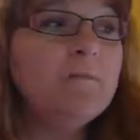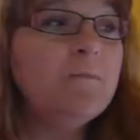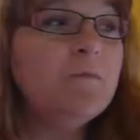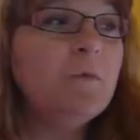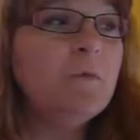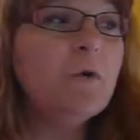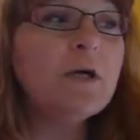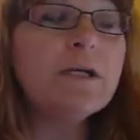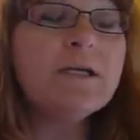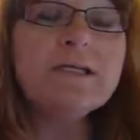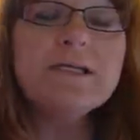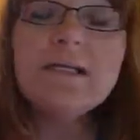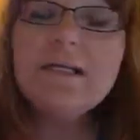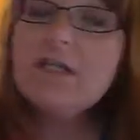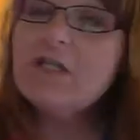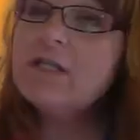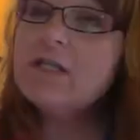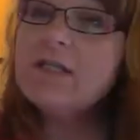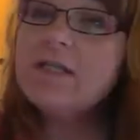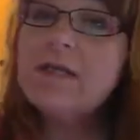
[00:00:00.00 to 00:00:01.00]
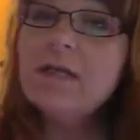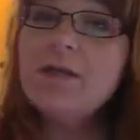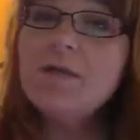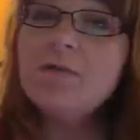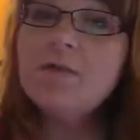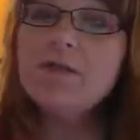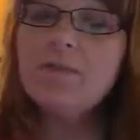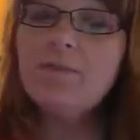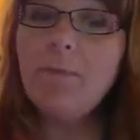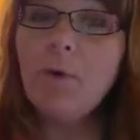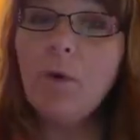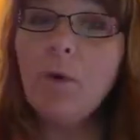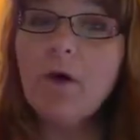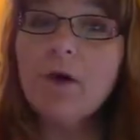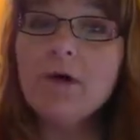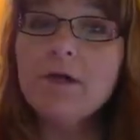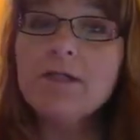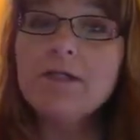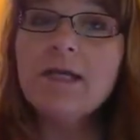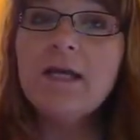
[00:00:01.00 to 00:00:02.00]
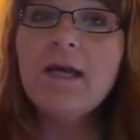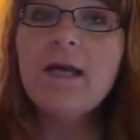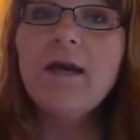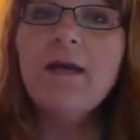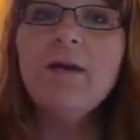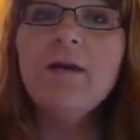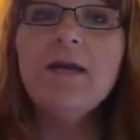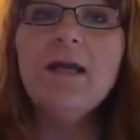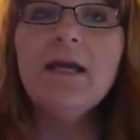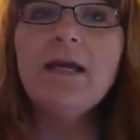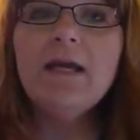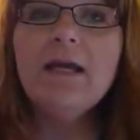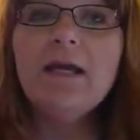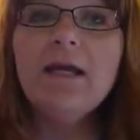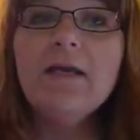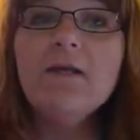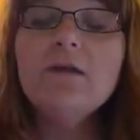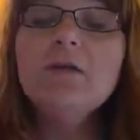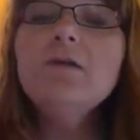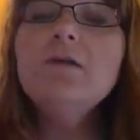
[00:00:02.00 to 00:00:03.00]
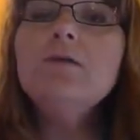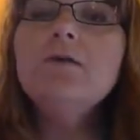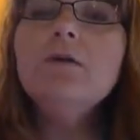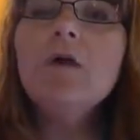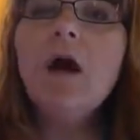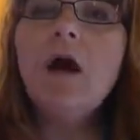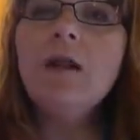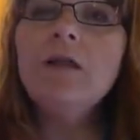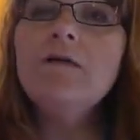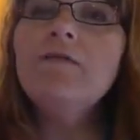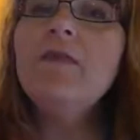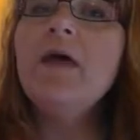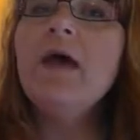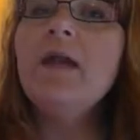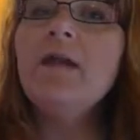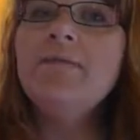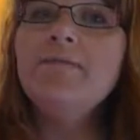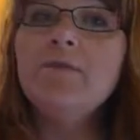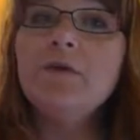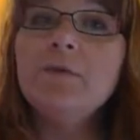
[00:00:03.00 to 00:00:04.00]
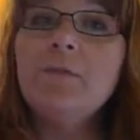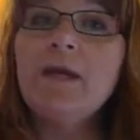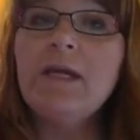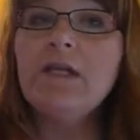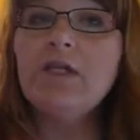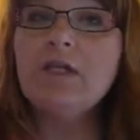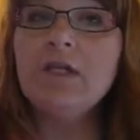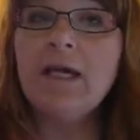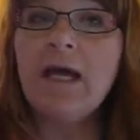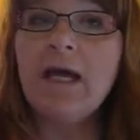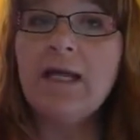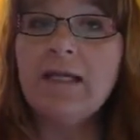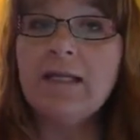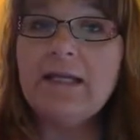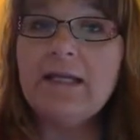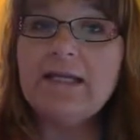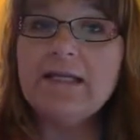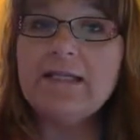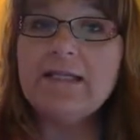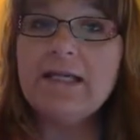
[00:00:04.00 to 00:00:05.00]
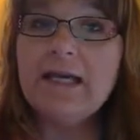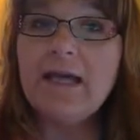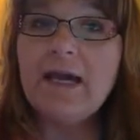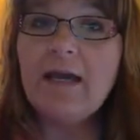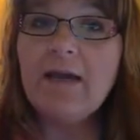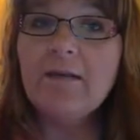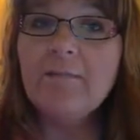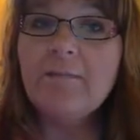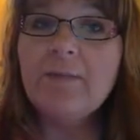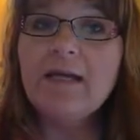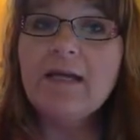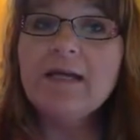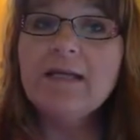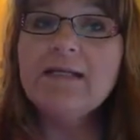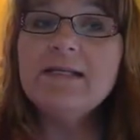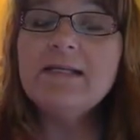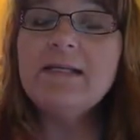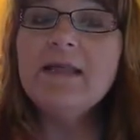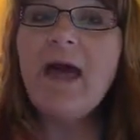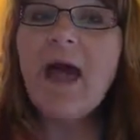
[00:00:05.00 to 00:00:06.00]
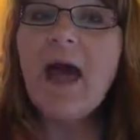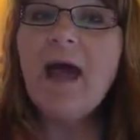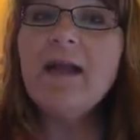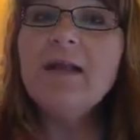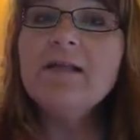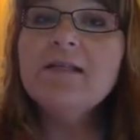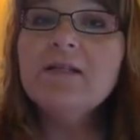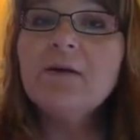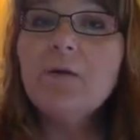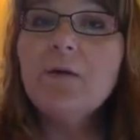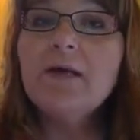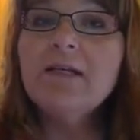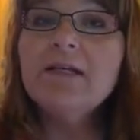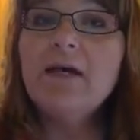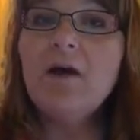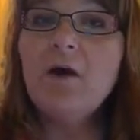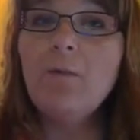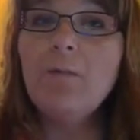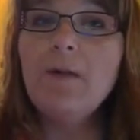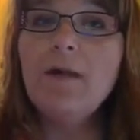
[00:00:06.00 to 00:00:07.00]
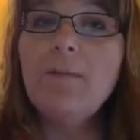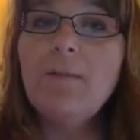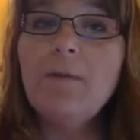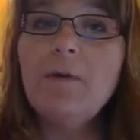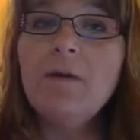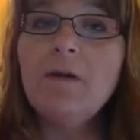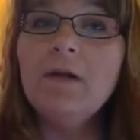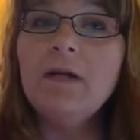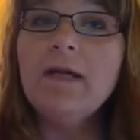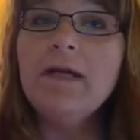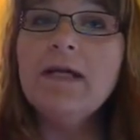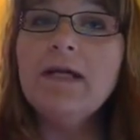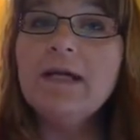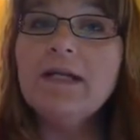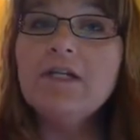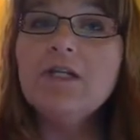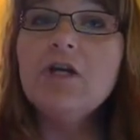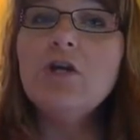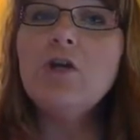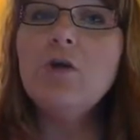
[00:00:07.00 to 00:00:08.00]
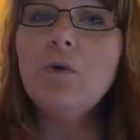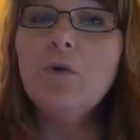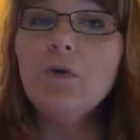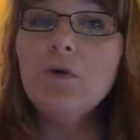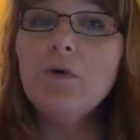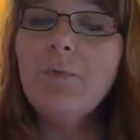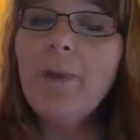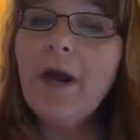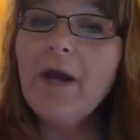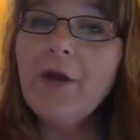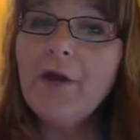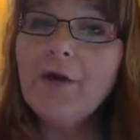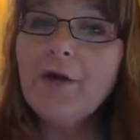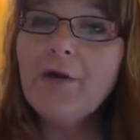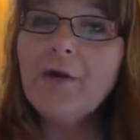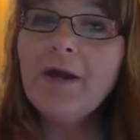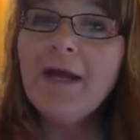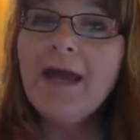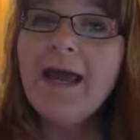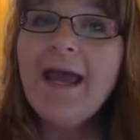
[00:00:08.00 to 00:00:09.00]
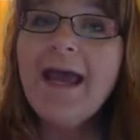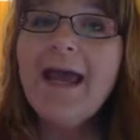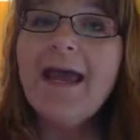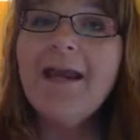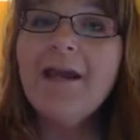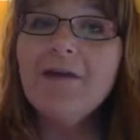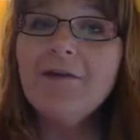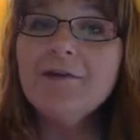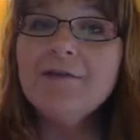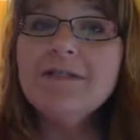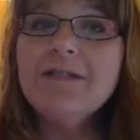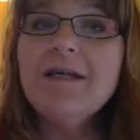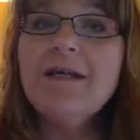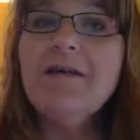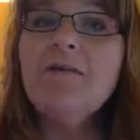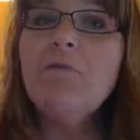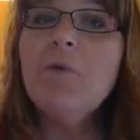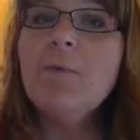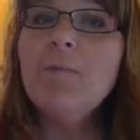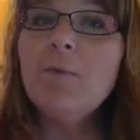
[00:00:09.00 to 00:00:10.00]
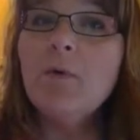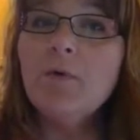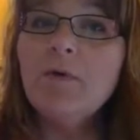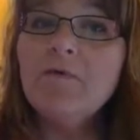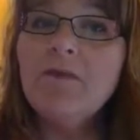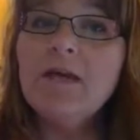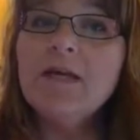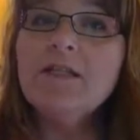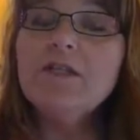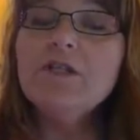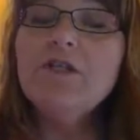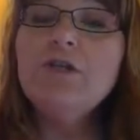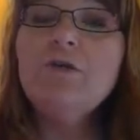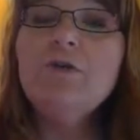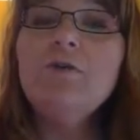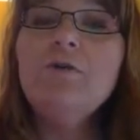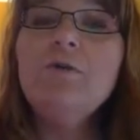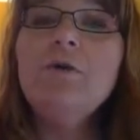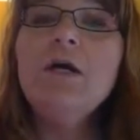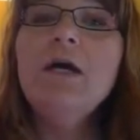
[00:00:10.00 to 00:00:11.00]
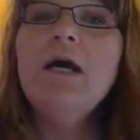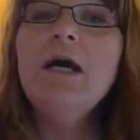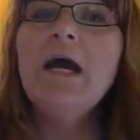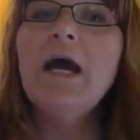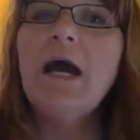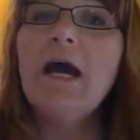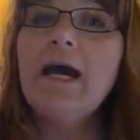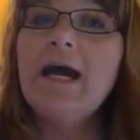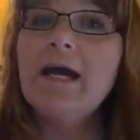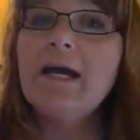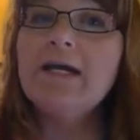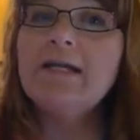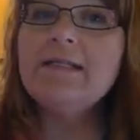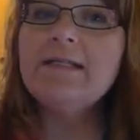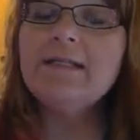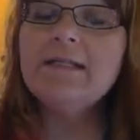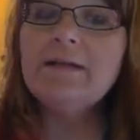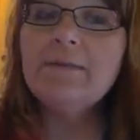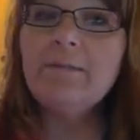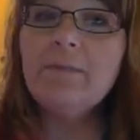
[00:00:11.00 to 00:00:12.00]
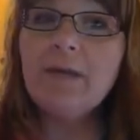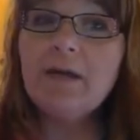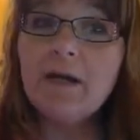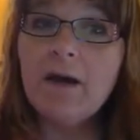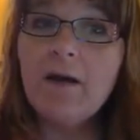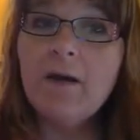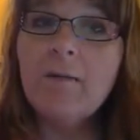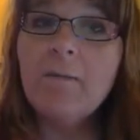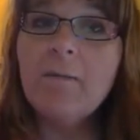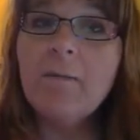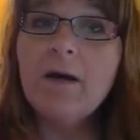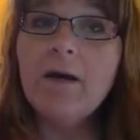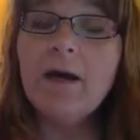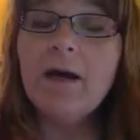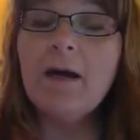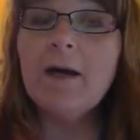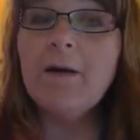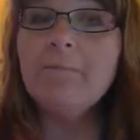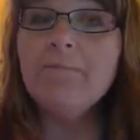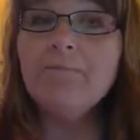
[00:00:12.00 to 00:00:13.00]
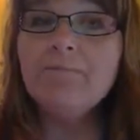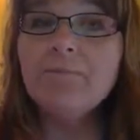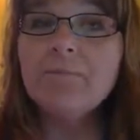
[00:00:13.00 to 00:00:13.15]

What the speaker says: organizations that you support, include all of that information on LinkedIn because that is going to help people get to know you better and understand what motivates you and become